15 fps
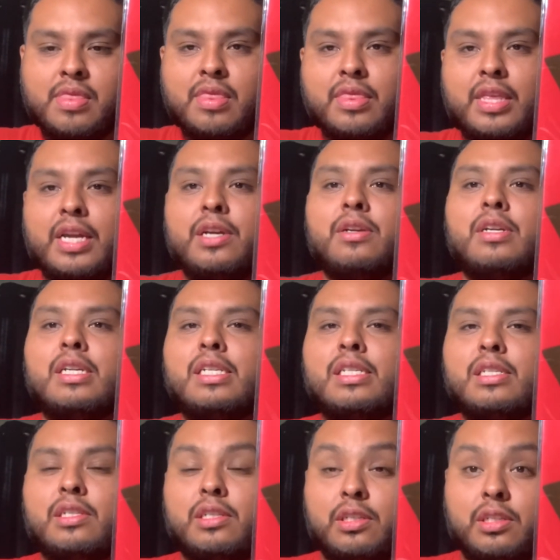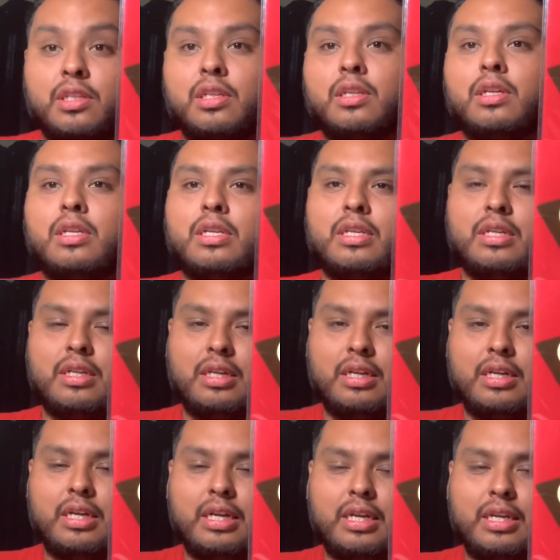there is an
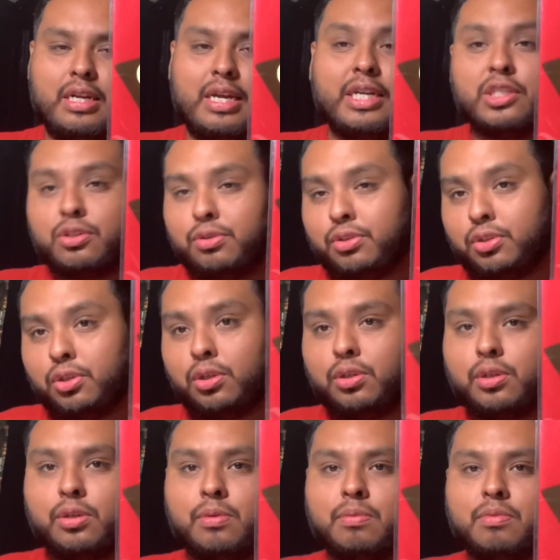extra solo